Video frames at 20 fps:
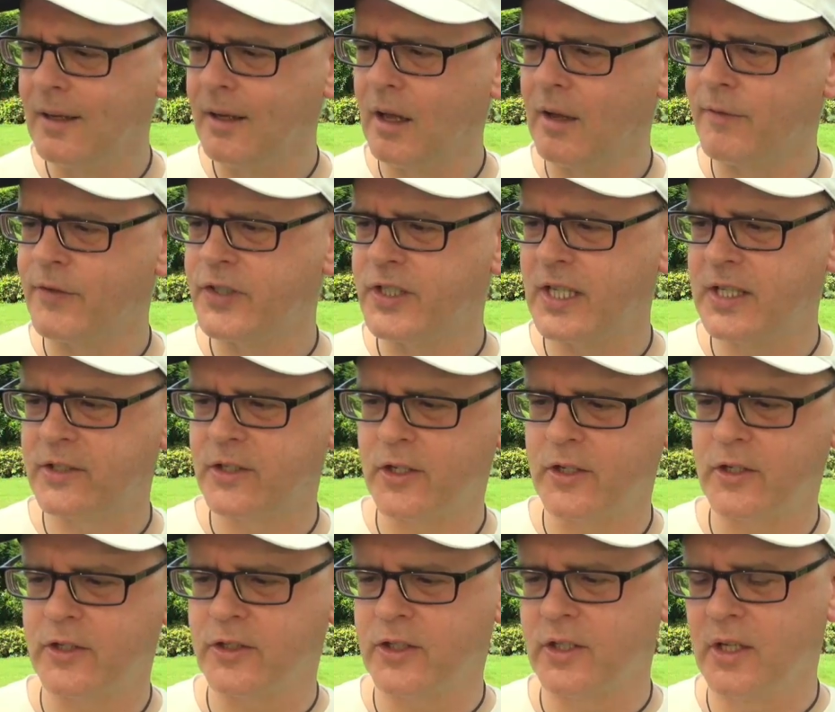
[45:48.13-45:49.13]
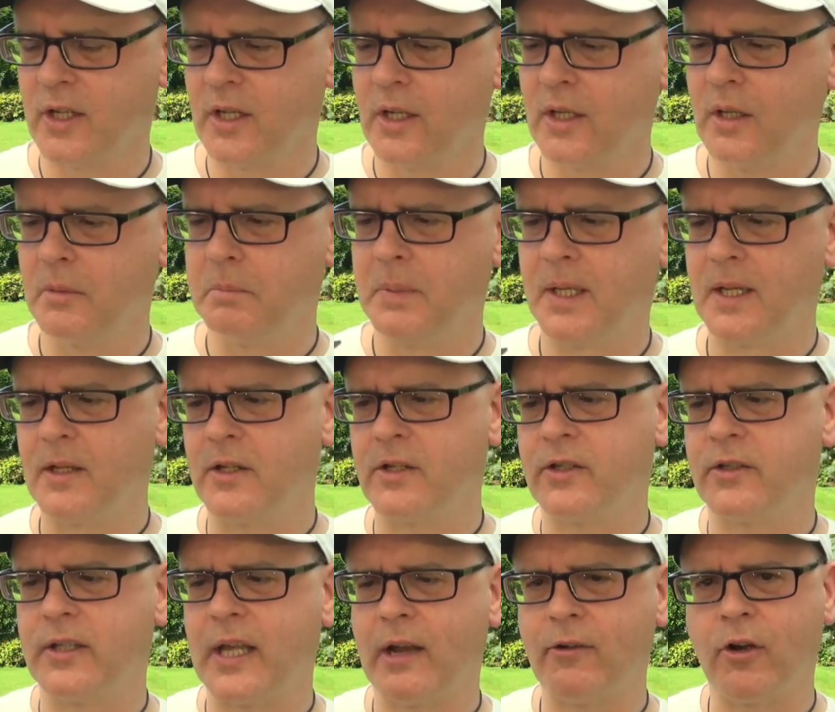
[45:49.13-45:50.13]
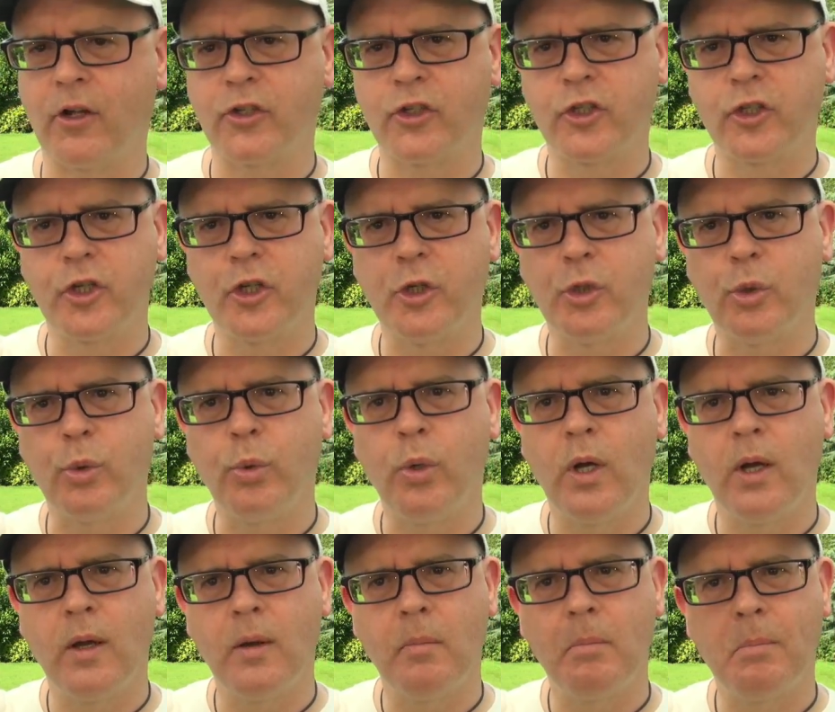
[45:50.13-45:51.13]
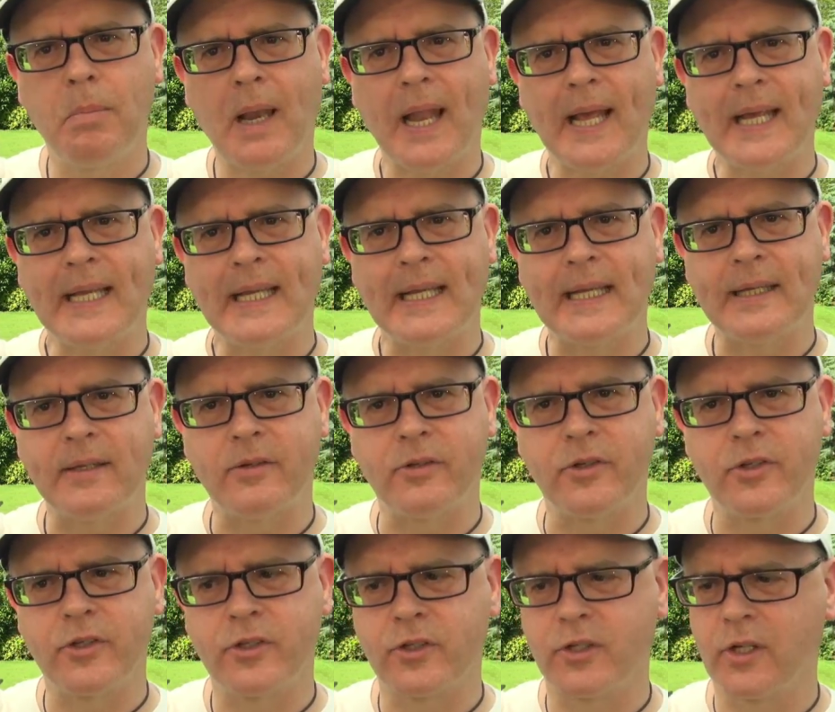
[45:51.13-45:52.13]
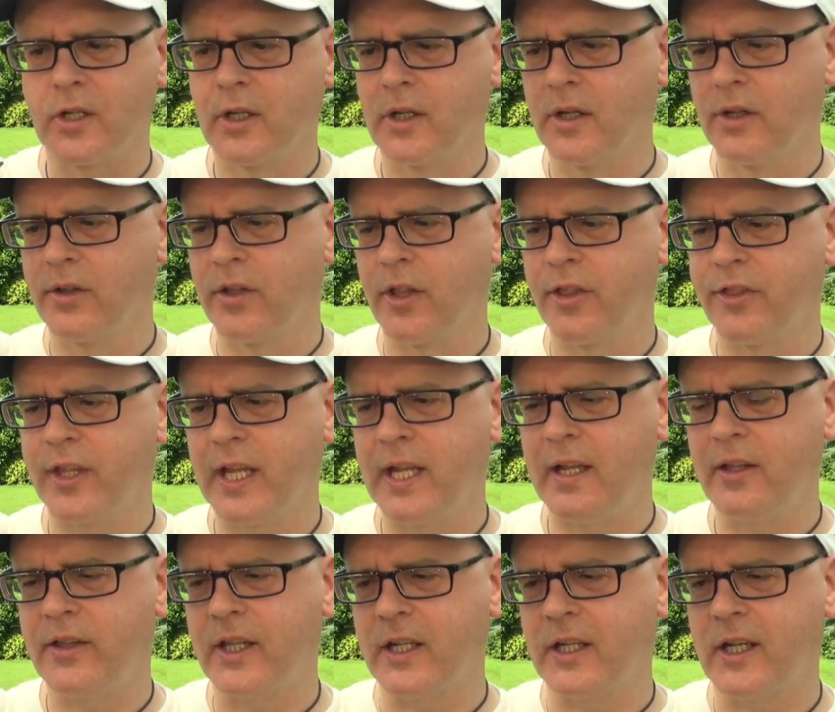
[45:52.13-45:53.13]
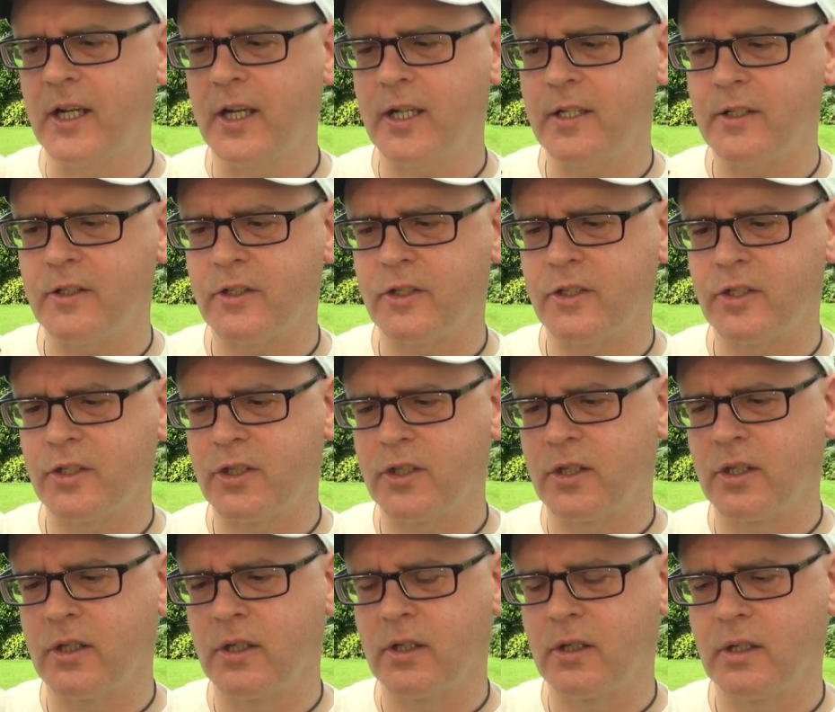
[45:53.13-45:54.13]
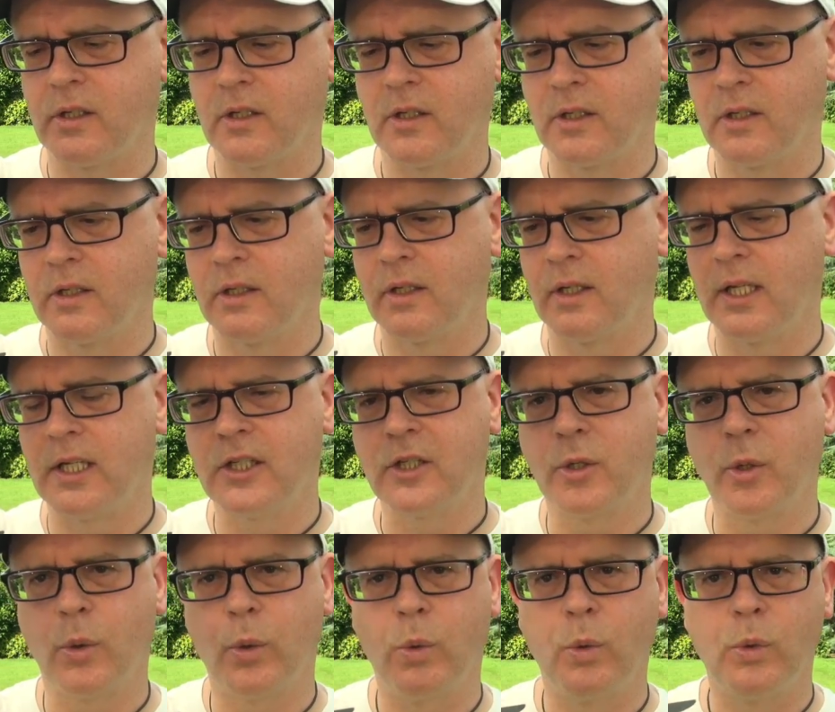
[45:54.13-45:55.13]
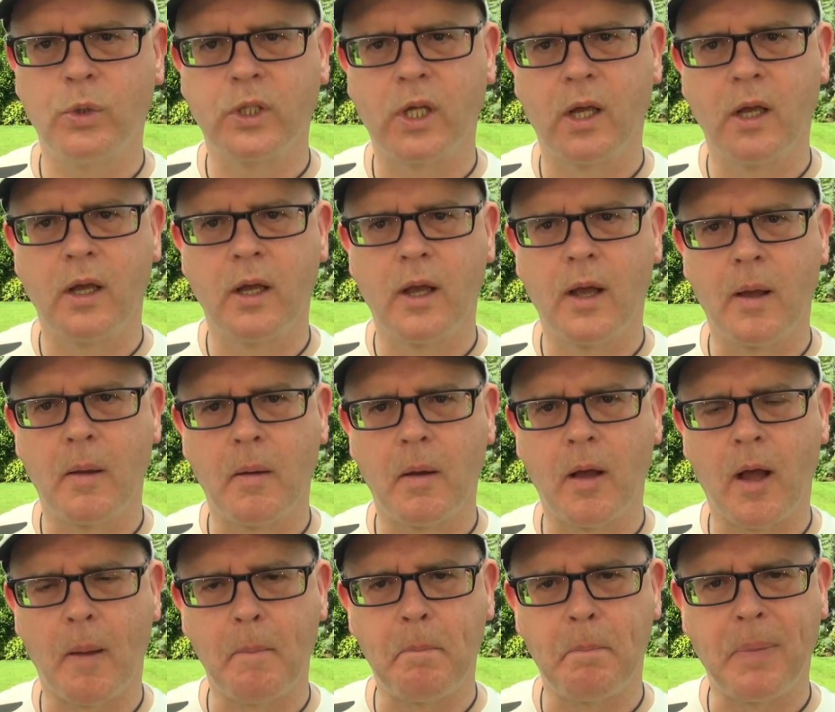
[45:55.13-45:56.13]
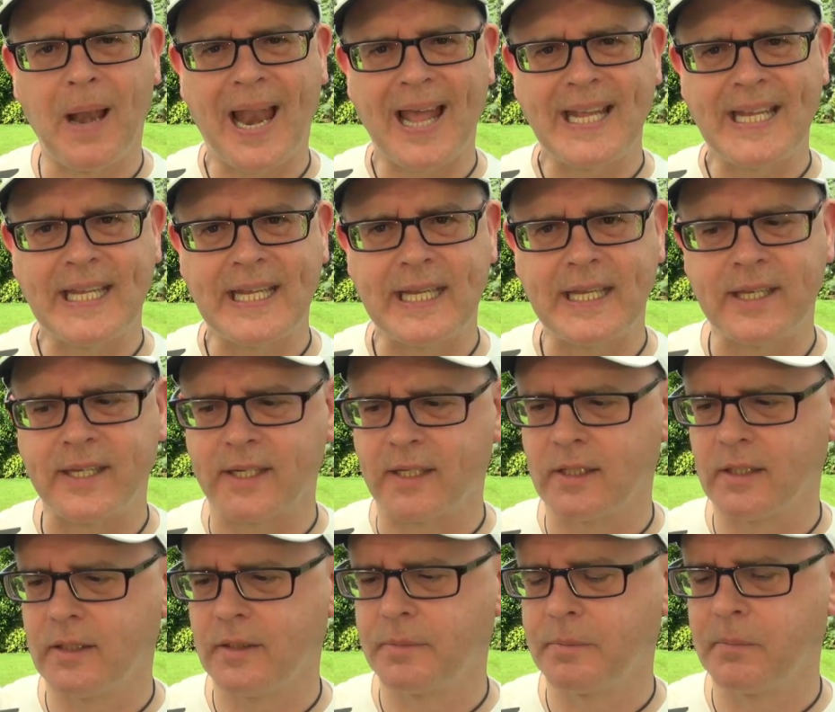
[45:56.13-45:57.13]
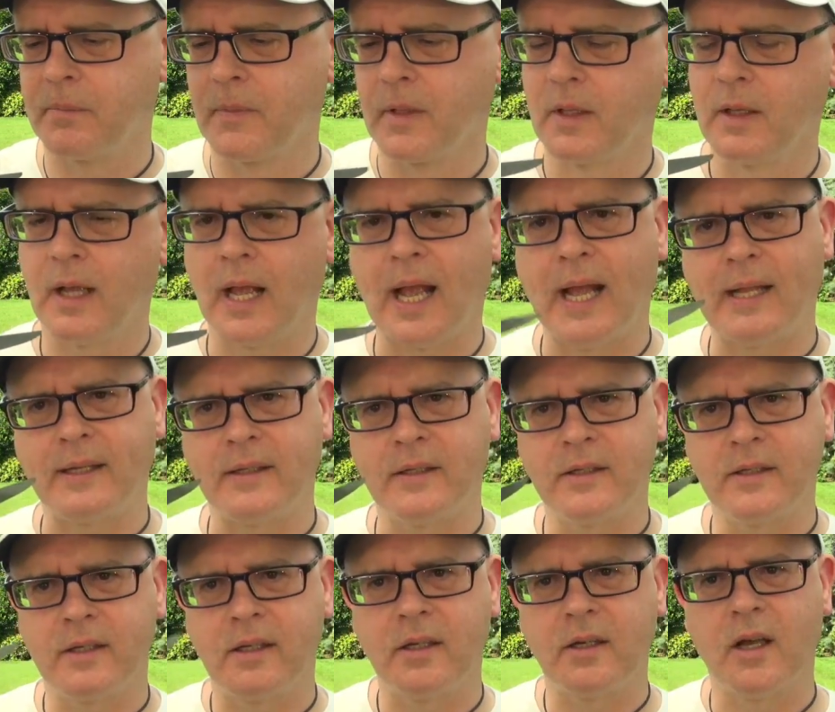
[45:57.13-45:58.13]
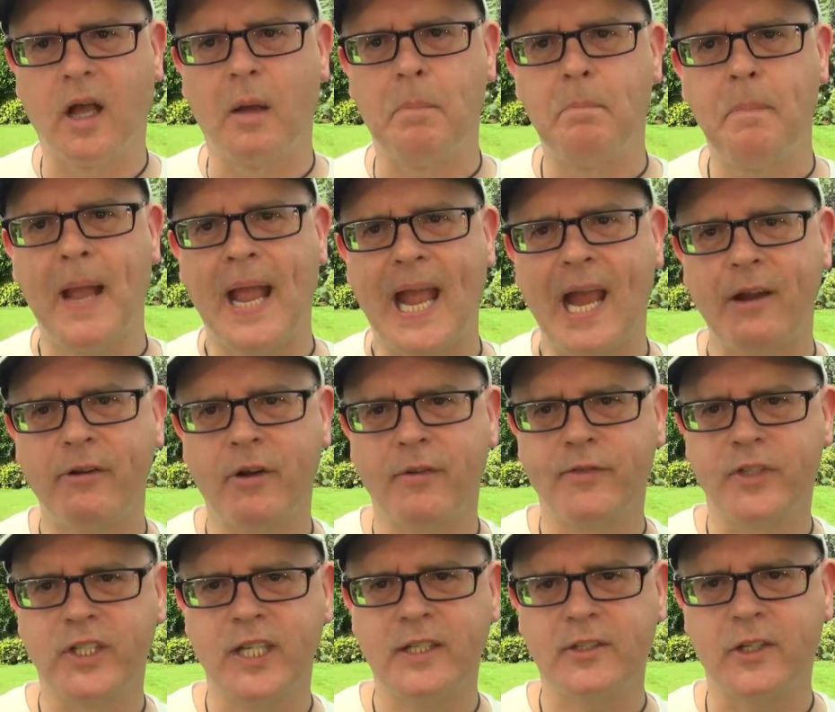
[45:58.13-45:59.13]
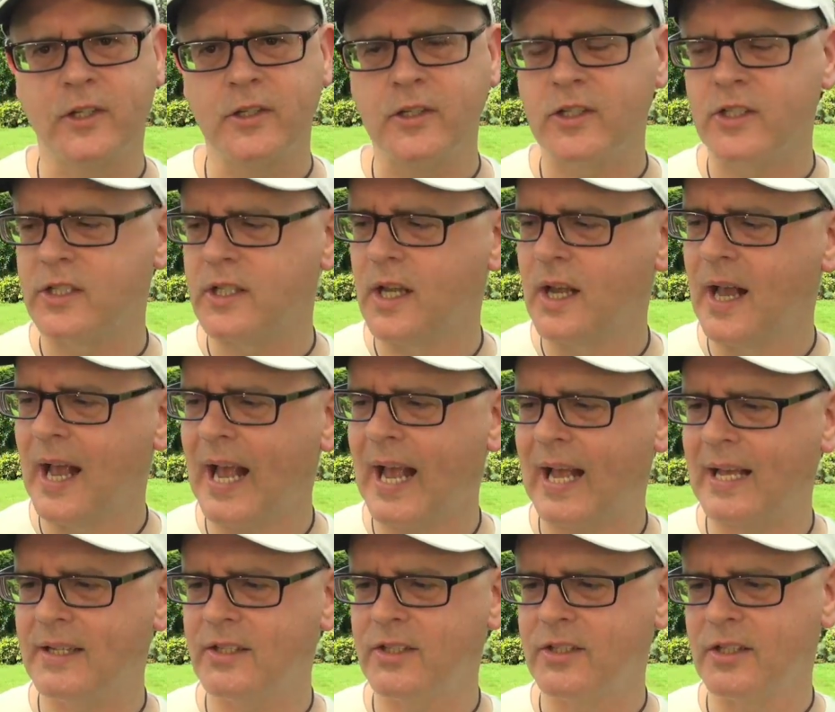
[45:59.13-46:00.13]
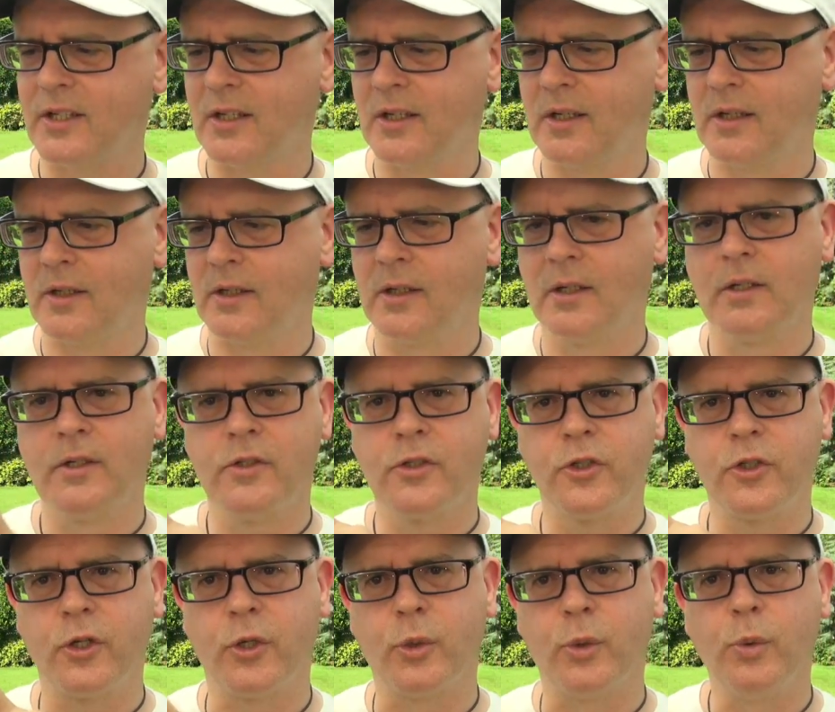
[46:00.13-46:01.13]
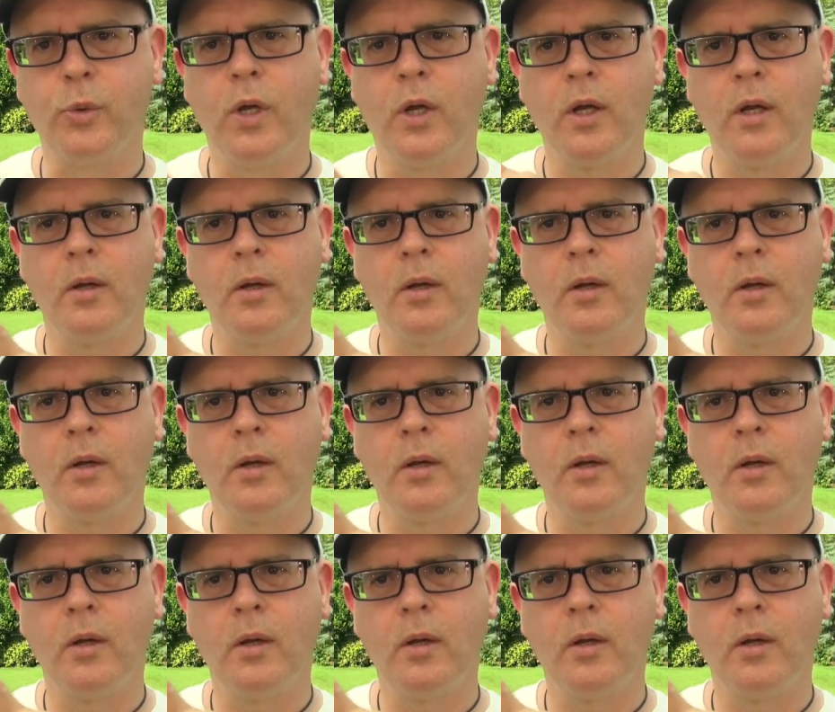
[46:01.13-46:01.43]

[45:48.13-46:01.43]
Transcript: of scissors, because there are two blades. The thing that cuts is called a blade, and a pair of scissors has two